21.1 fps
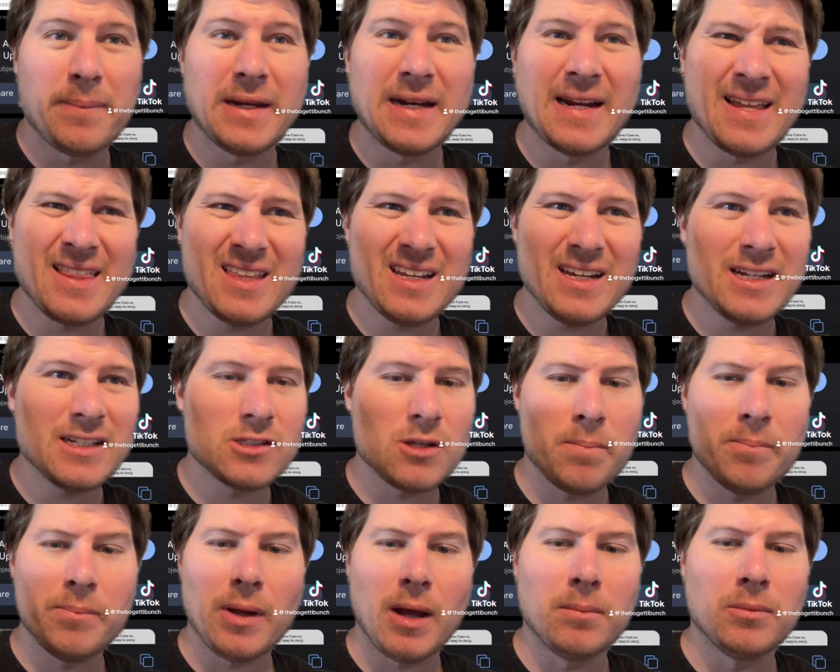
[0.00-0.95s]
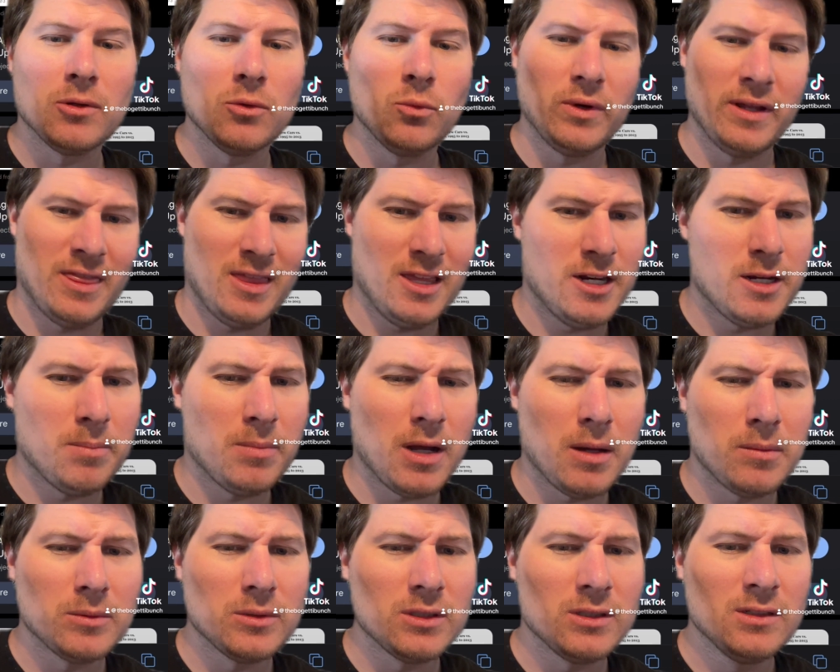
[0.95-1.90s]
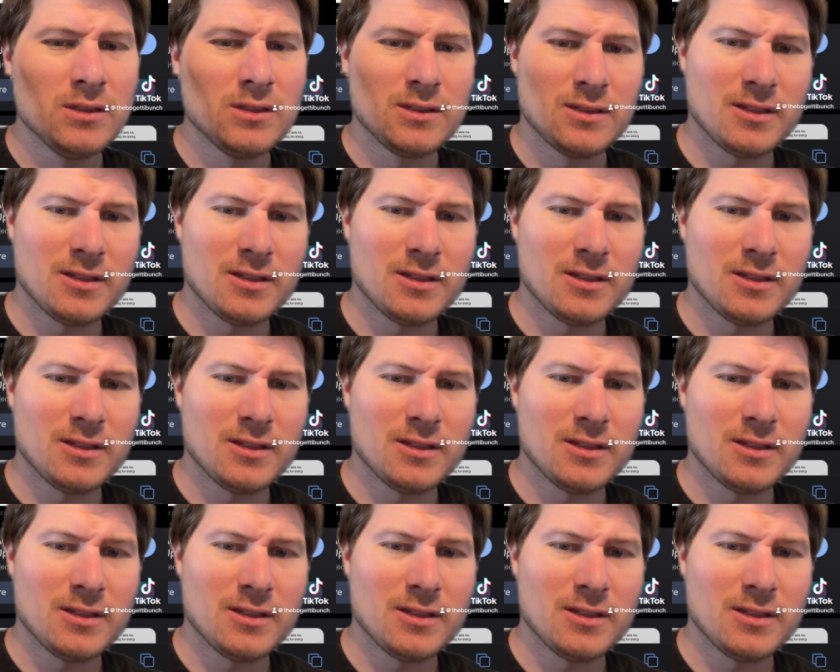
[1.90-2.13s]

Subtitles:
And I think it's a bubble within a bubble.